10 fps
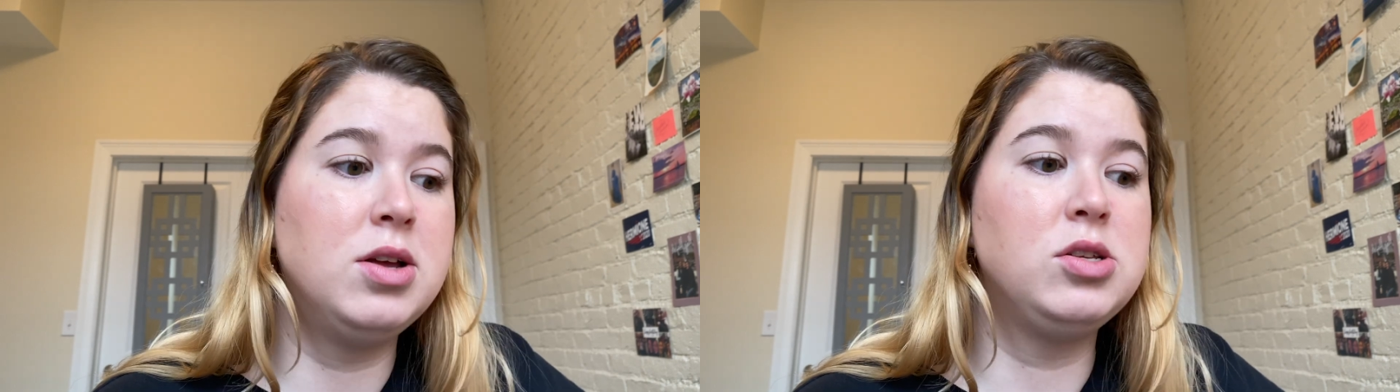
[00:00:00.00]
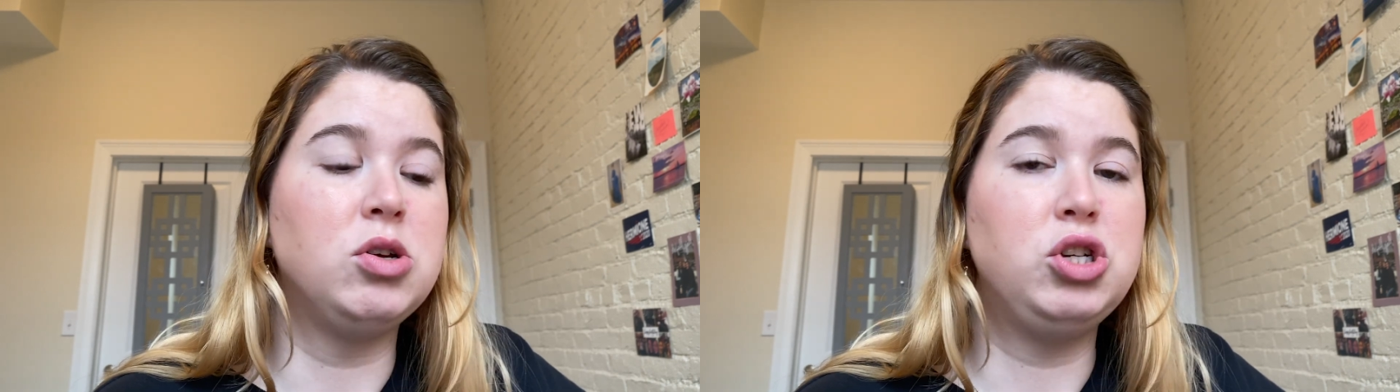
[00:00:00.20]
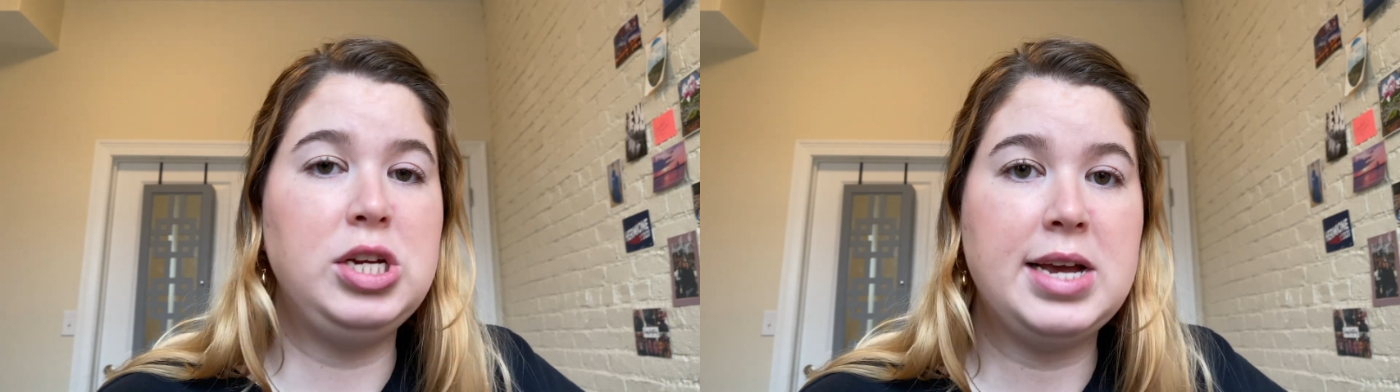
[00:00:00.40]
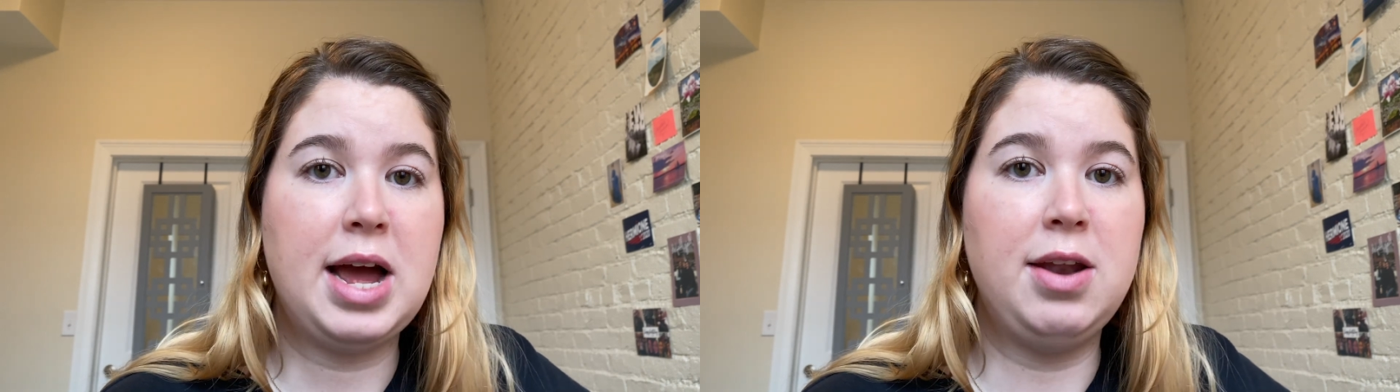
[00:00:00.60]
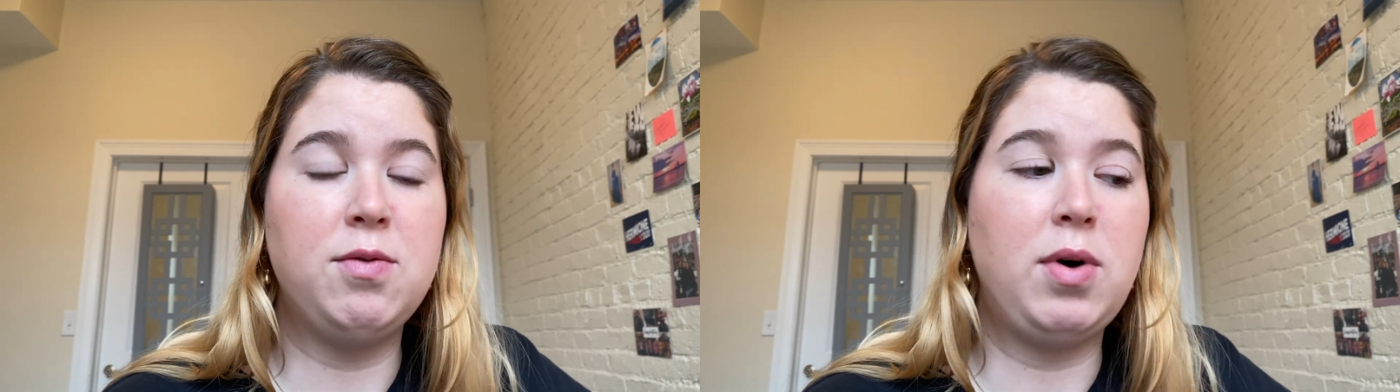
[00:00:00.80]
So she
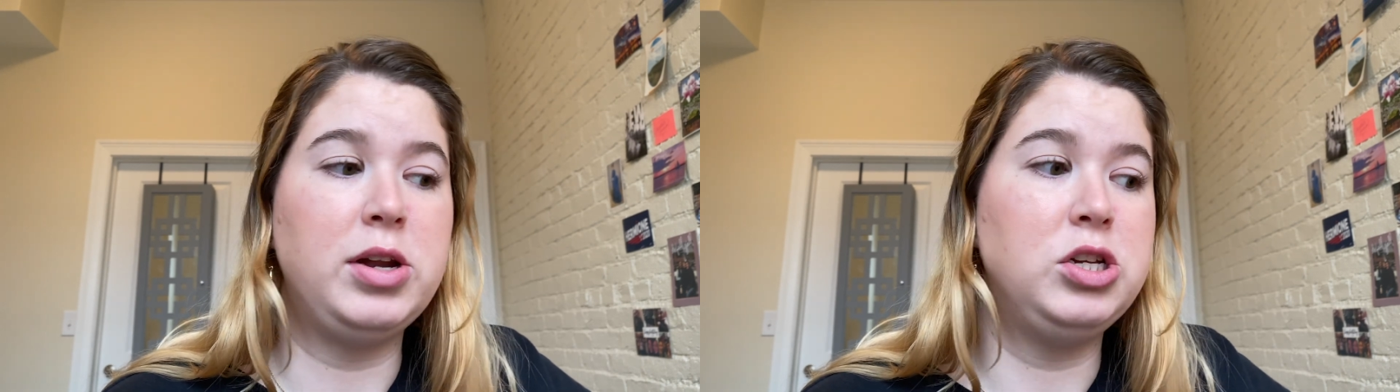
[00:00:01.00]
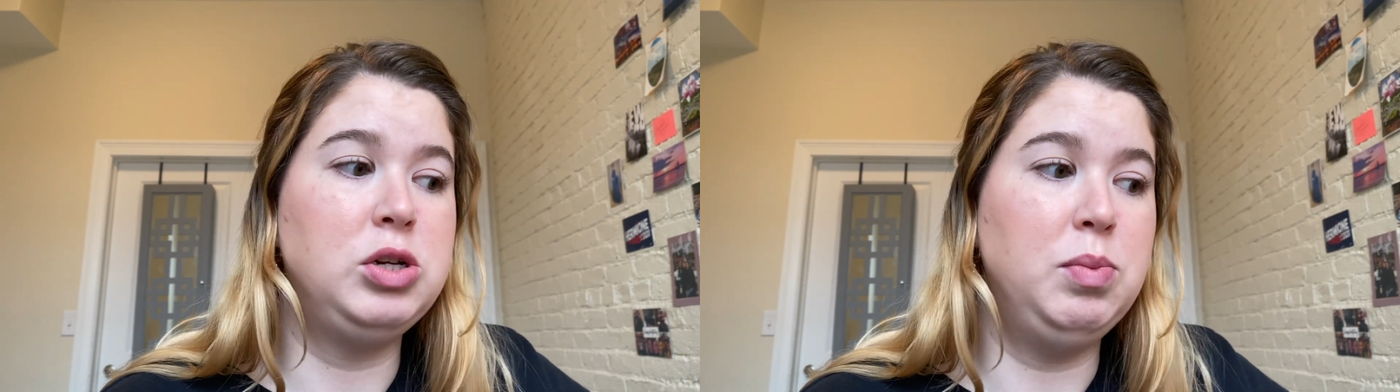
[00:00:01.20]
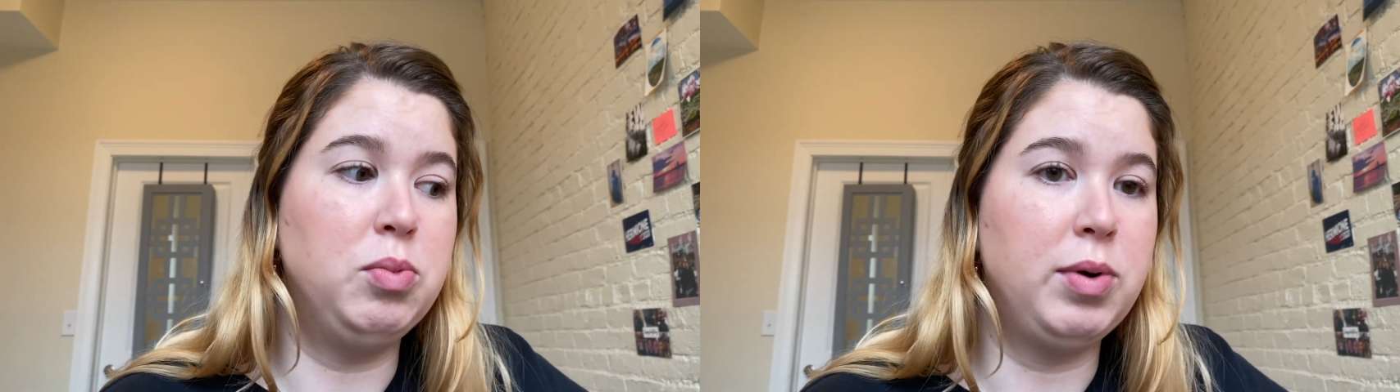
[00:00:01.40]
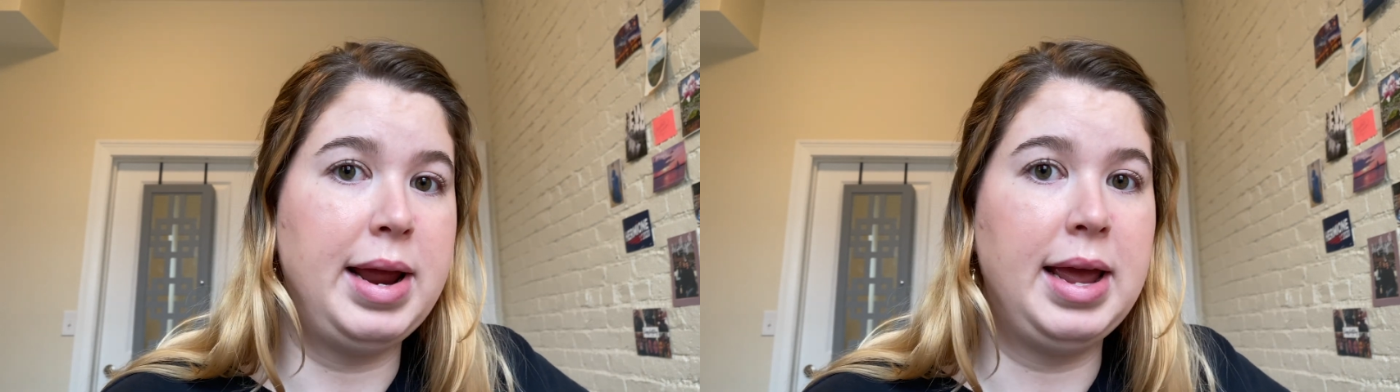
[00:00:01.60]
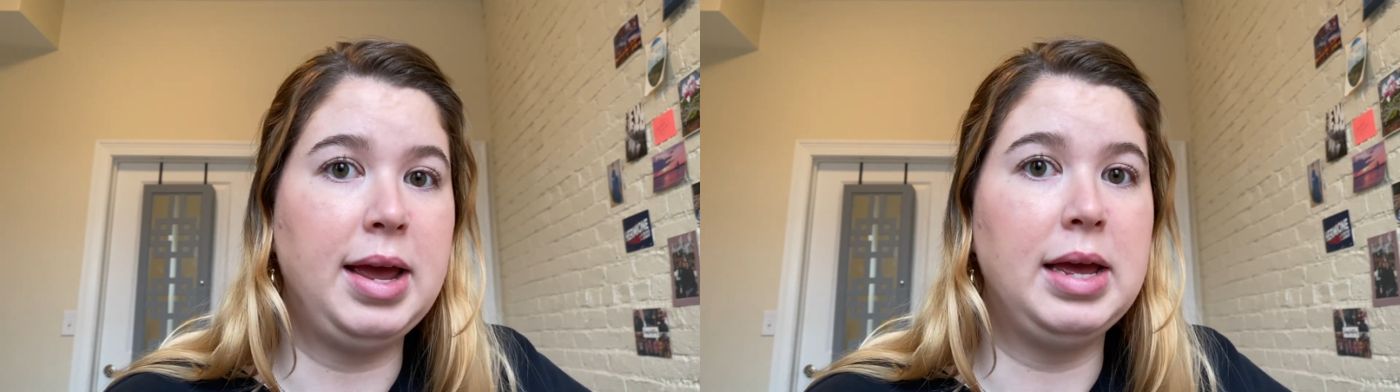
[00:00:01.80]
kind of wanted to
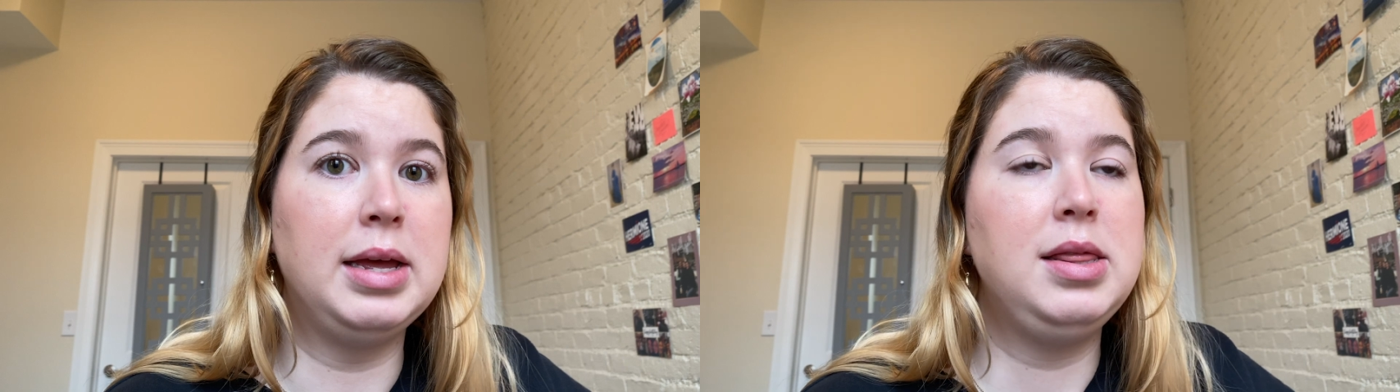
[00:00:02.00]
bring